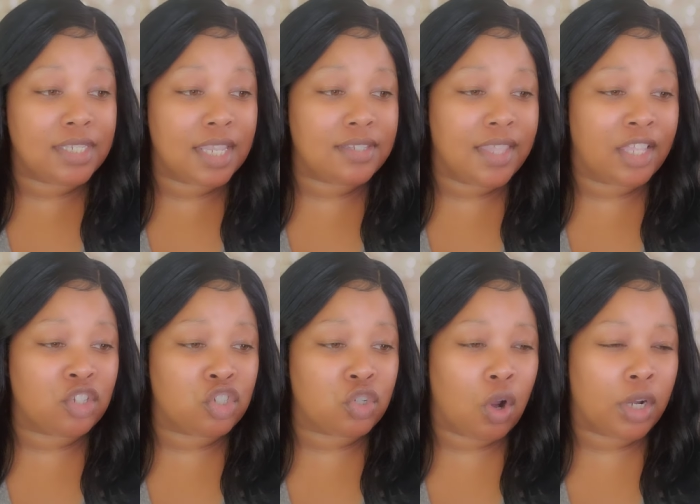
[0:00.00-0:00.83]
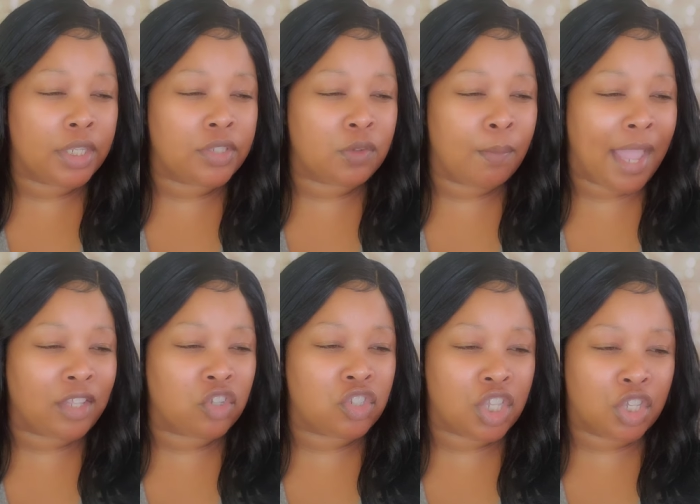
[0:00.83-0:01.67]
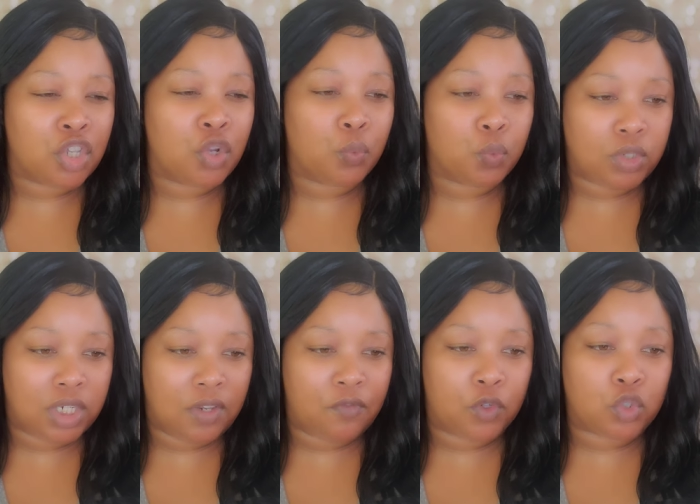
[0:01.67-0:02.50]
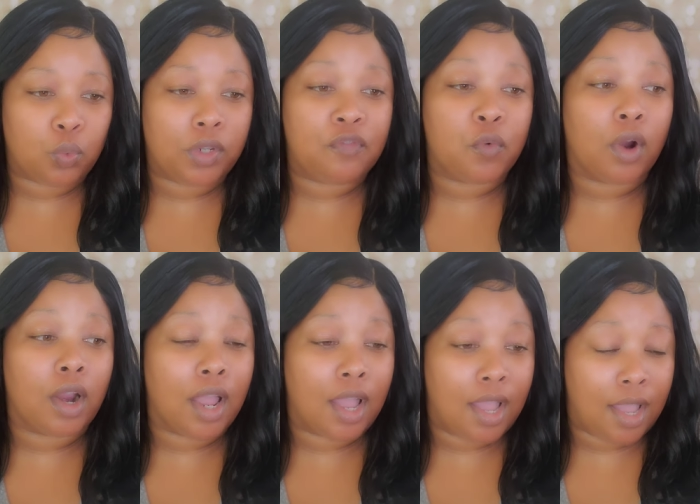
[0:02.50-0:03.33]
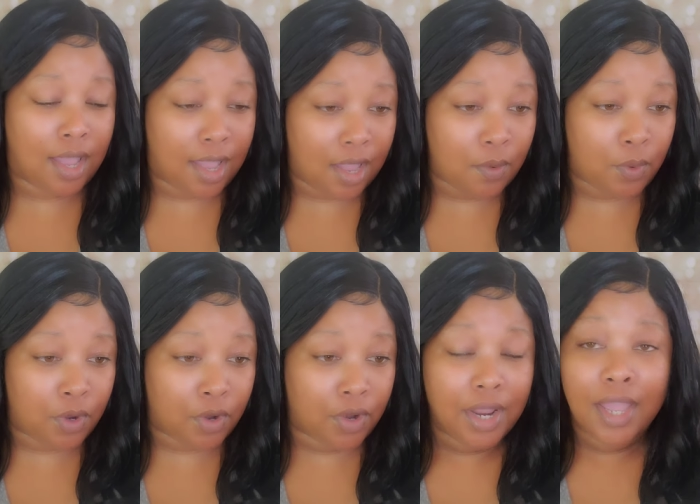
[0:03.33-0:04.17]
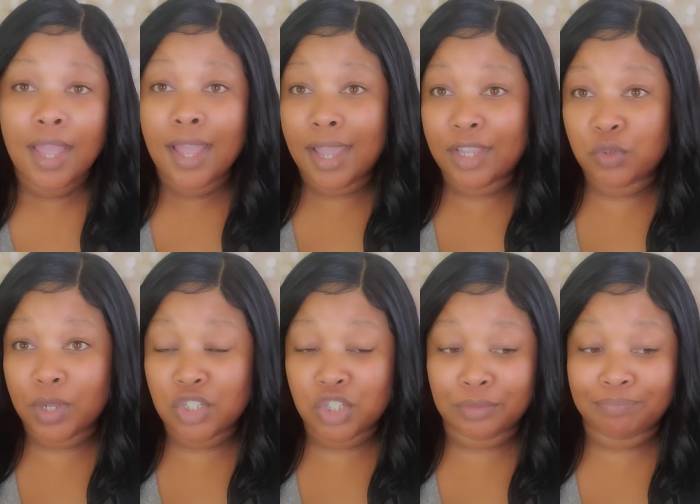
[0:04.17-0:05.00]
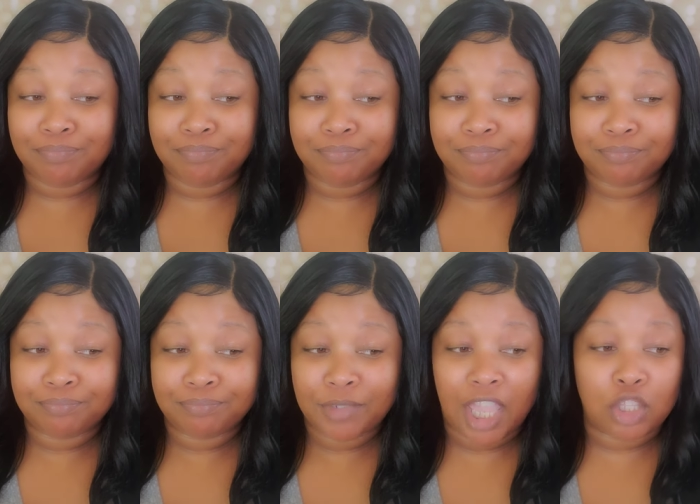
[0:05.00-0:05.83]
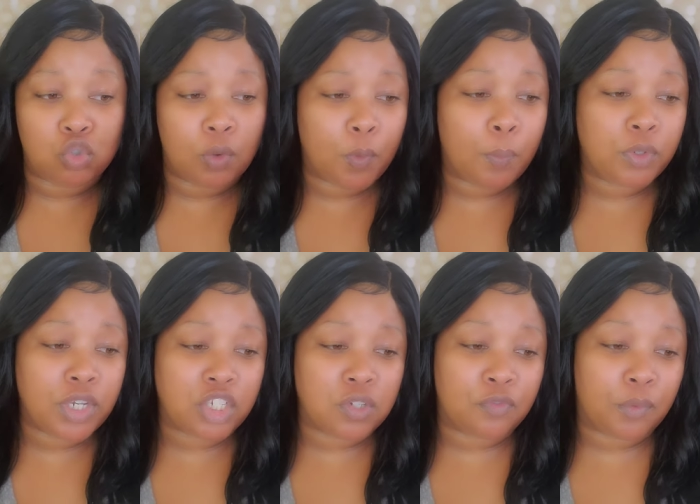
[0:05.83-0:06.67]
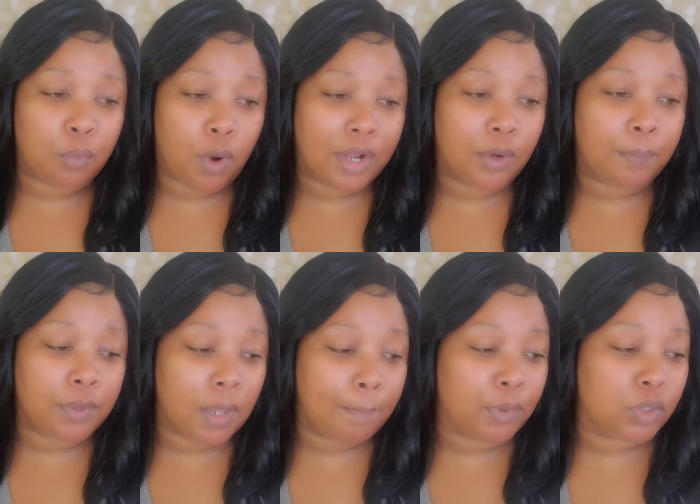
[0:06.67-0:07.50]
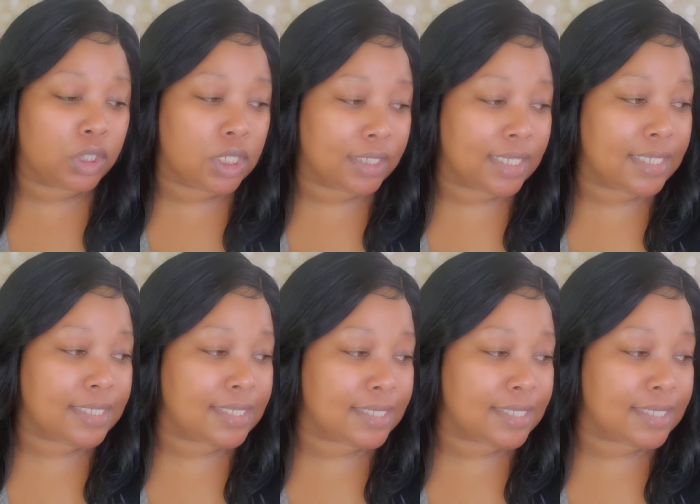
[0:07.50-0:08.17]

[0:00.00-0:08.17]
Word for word: It says that Charlotte's Magic Skincare Routine for 24-hour hydration. And triple protection for brighter, plumper looking